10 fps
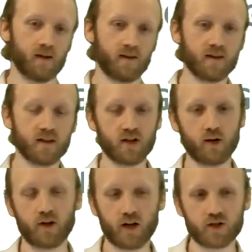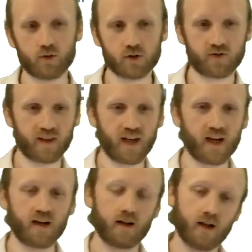the Diamond Light Source for
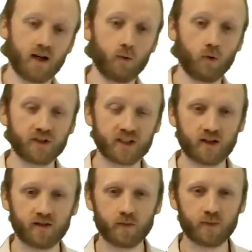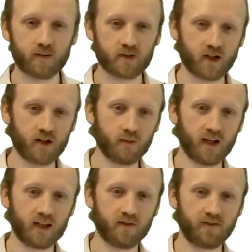their awarding of the beam time,
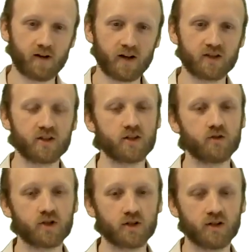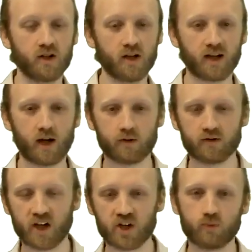and the Faraday Institution
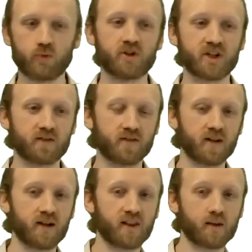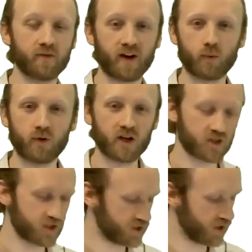characterization project for the lithium
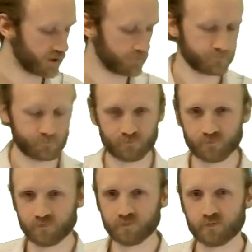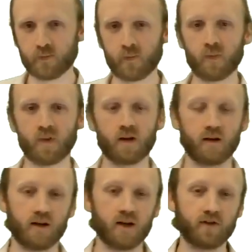evaporation study.
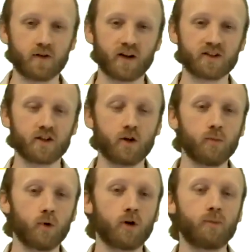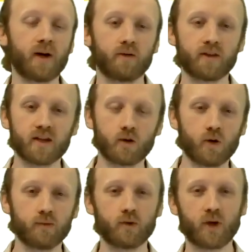If you'd like to know more about the
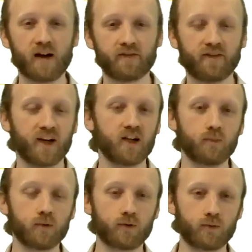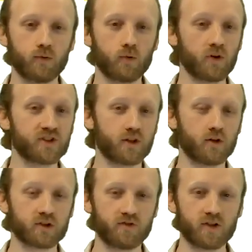equipment that we have available through Royce at
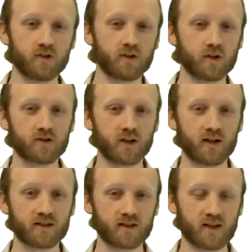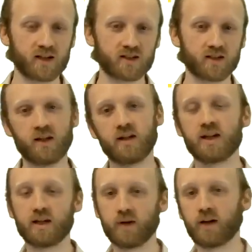Oxford, you can utilise this
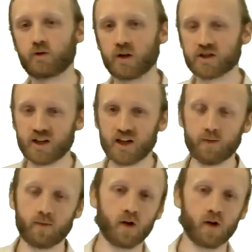email address here,